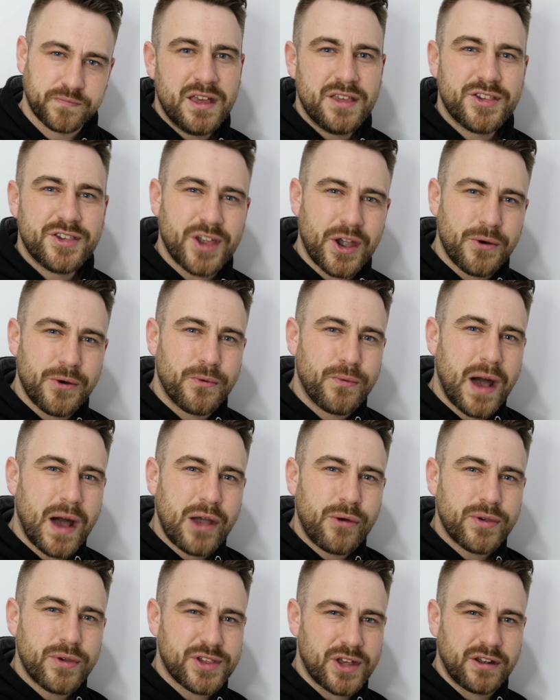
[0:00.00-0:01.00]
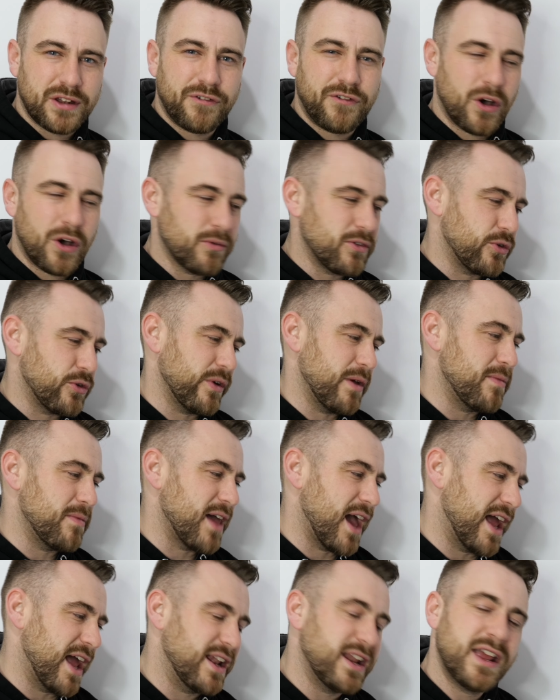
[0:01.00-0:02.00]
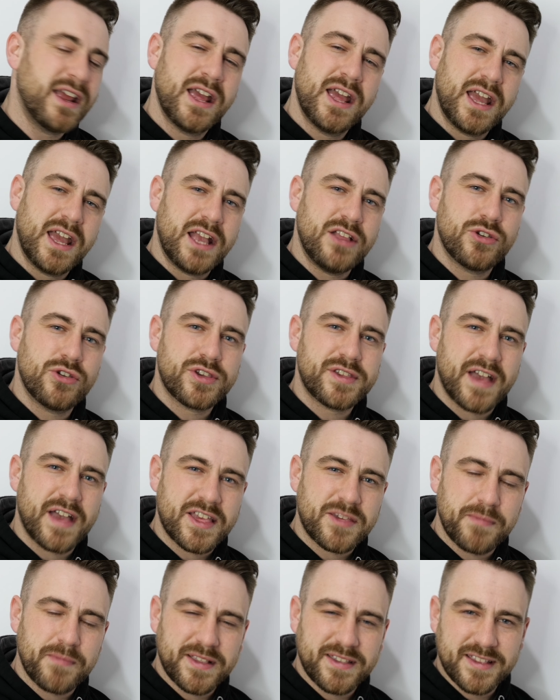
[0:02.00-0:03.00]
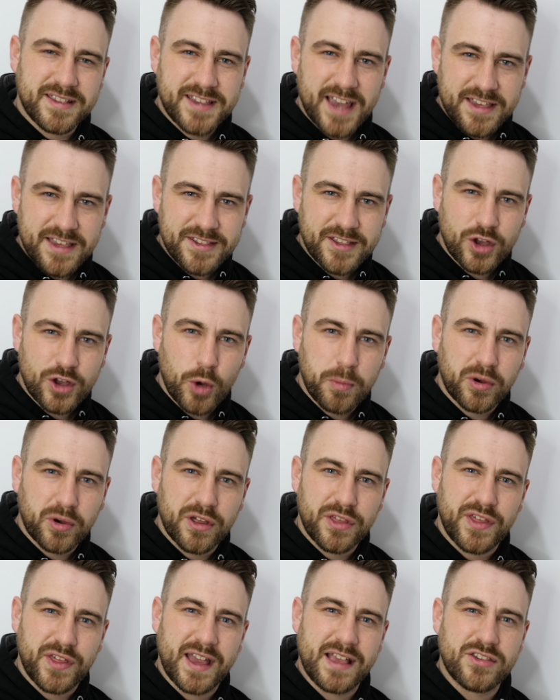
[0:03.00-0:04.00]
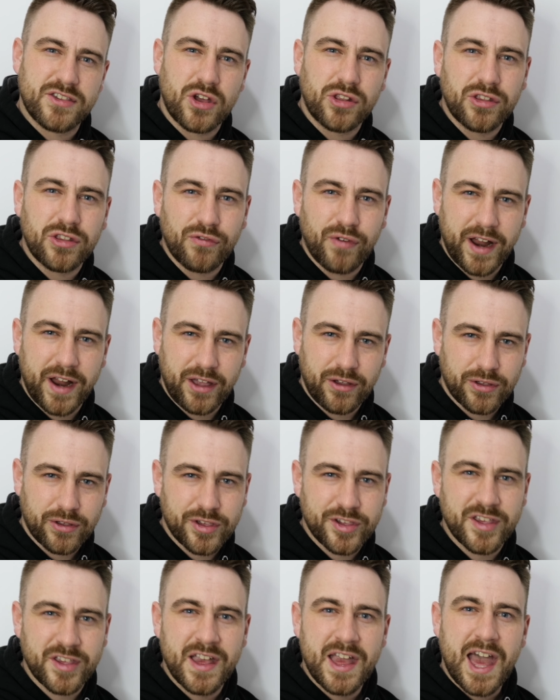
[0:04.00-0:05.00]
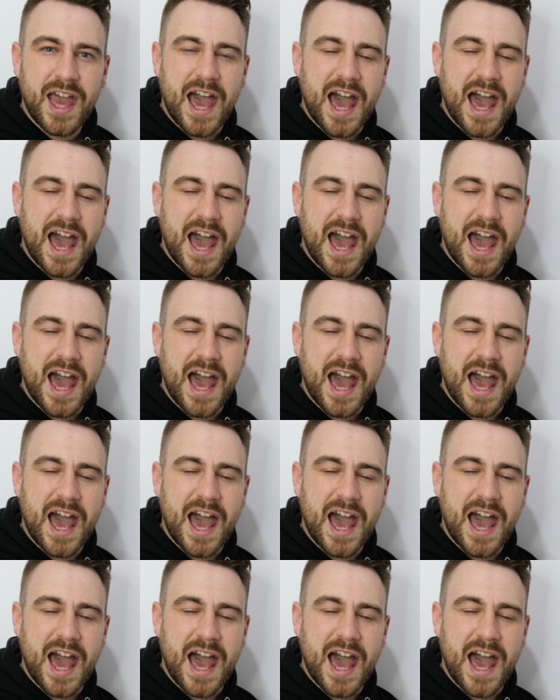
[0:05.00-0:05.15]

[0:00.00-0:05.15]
So while I was on the phone to him then, he just asked me to test a couple of things on the reels,